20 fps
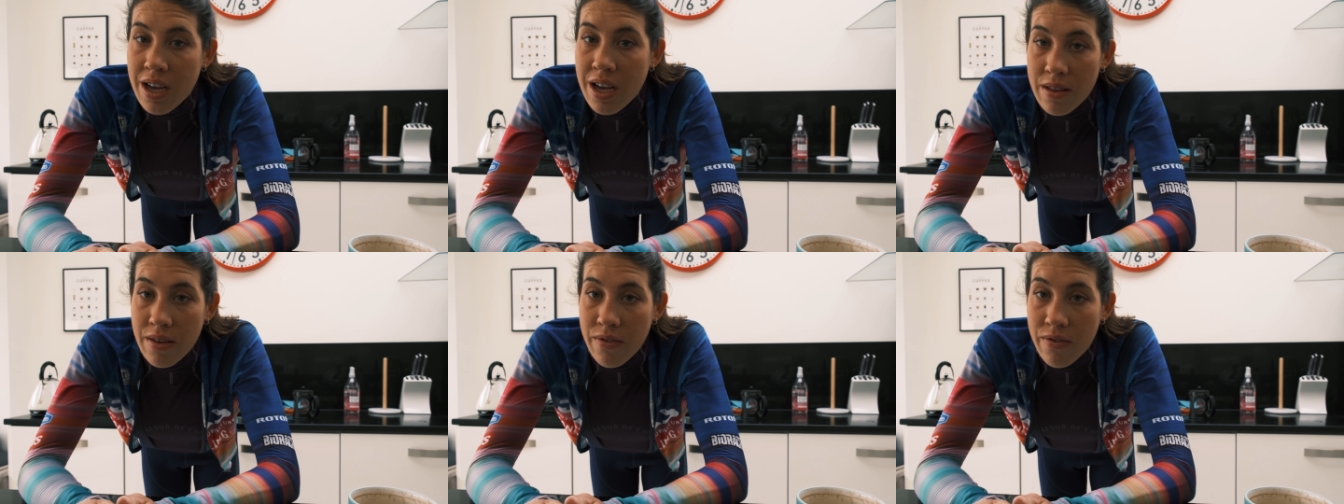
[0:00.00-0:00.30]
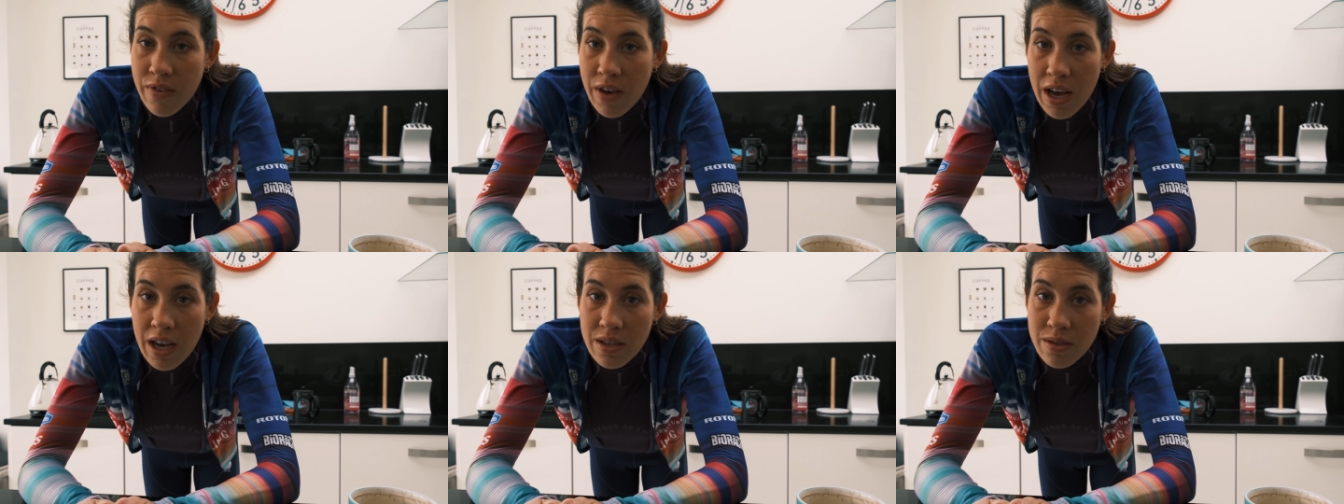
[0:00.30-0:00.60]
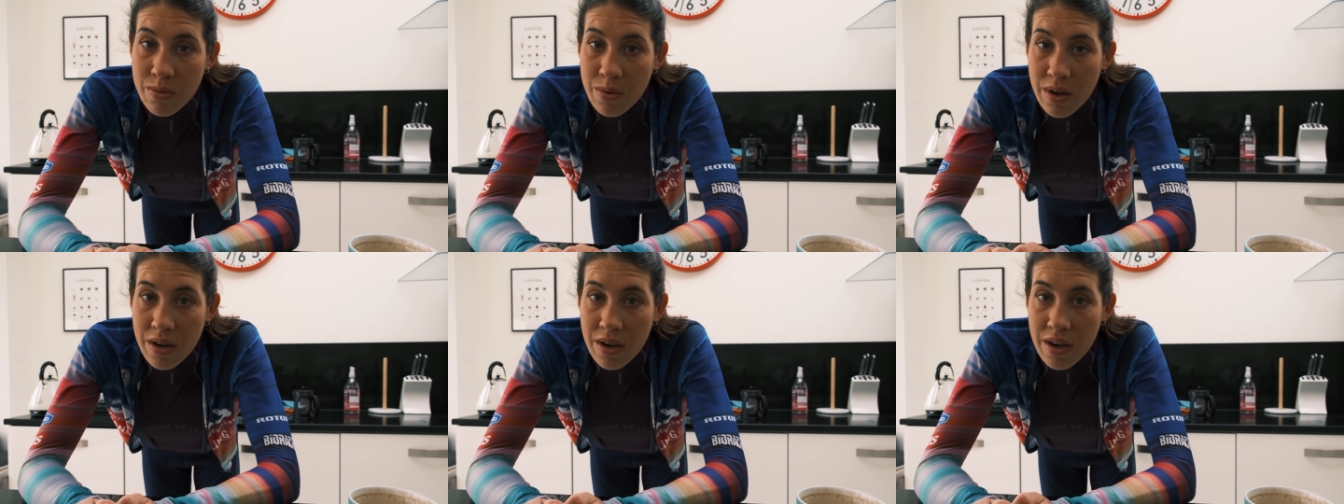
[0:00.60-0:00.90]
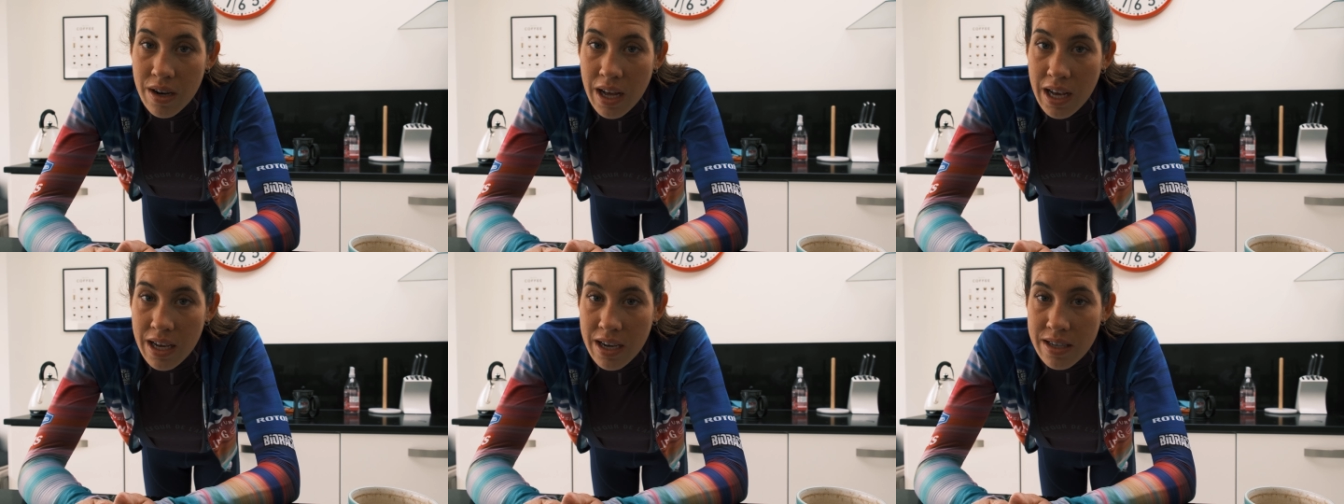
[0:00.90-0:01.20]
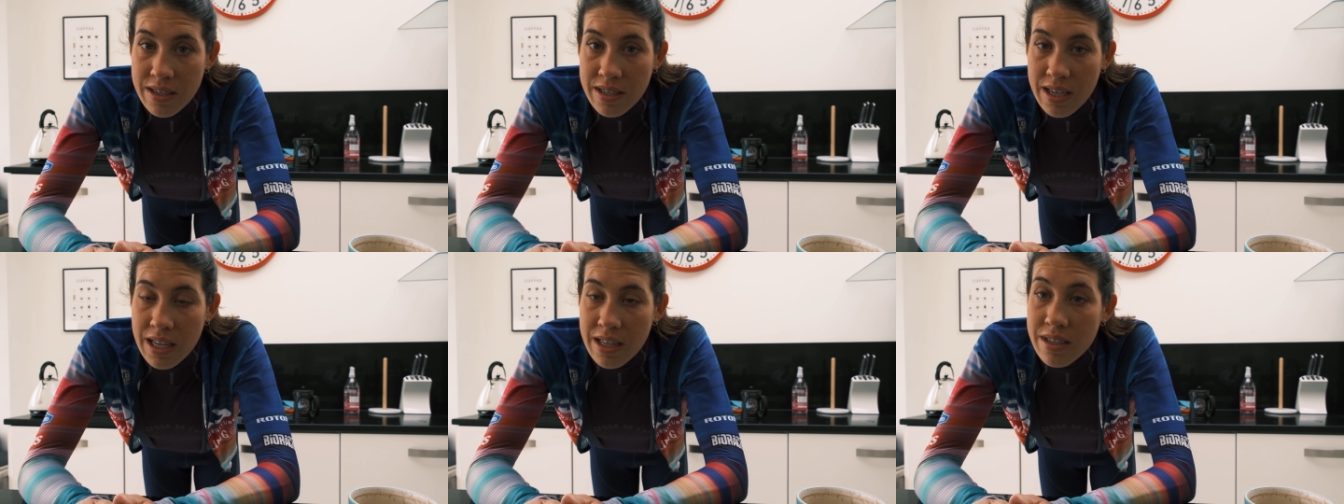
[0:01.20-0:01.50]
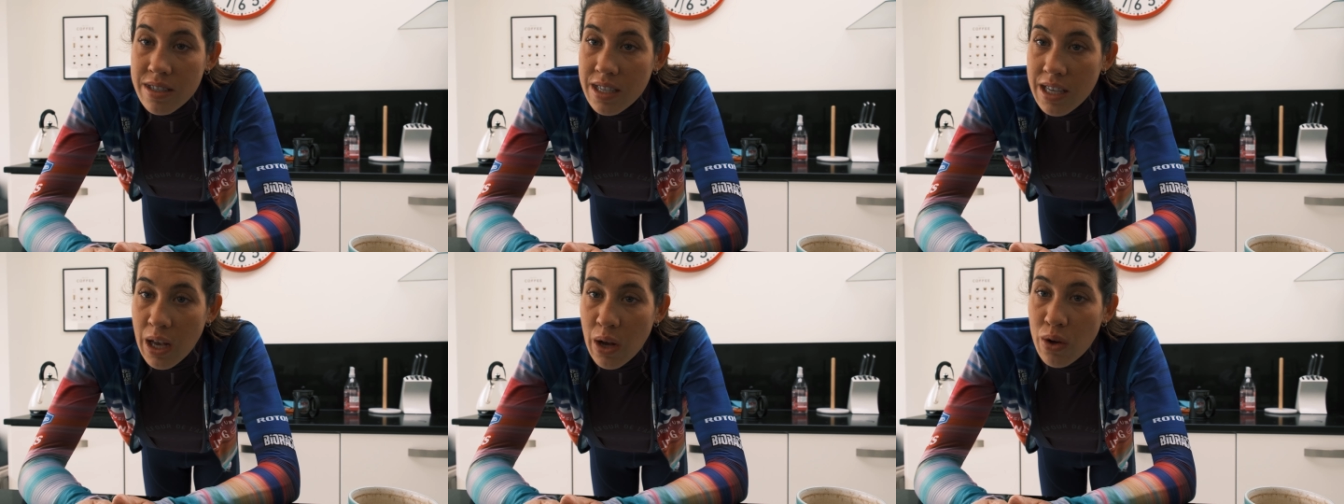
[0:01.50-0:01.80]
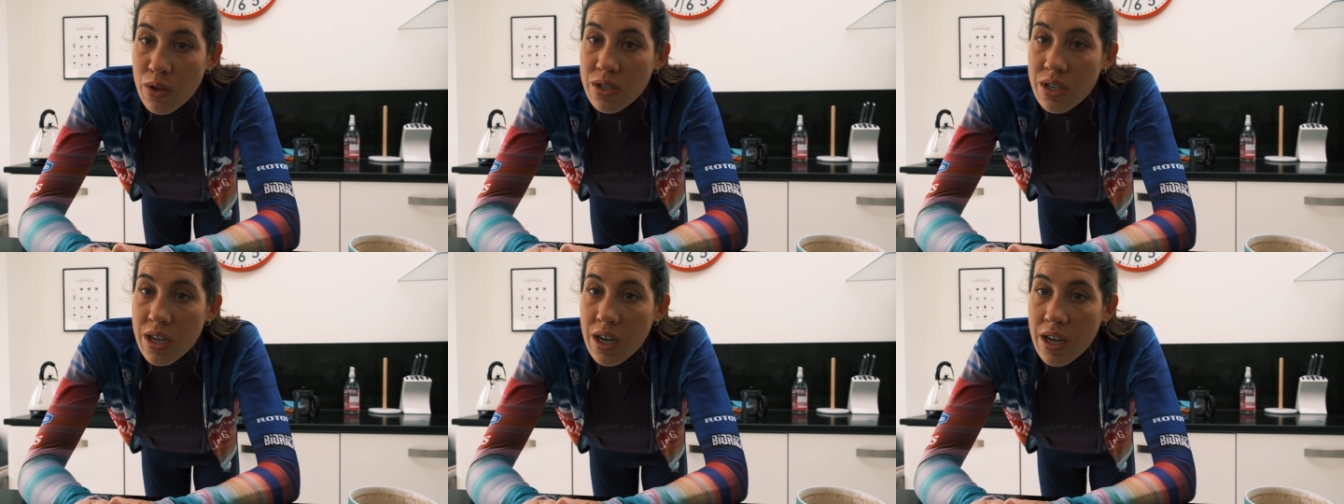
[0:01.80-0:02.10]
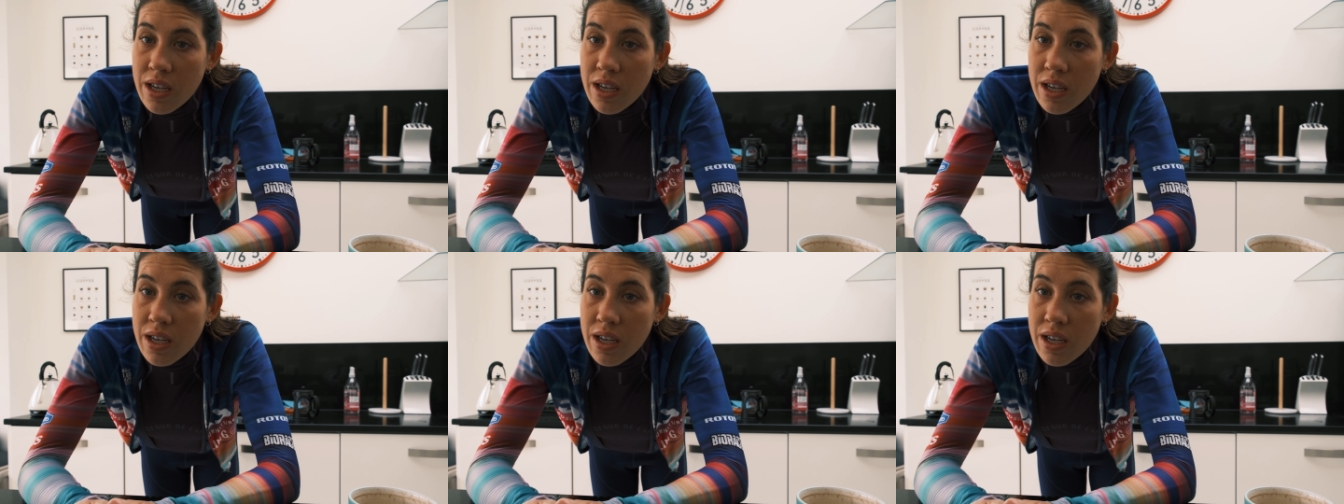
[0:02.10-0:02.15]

The first one, like I said, Sea Otter,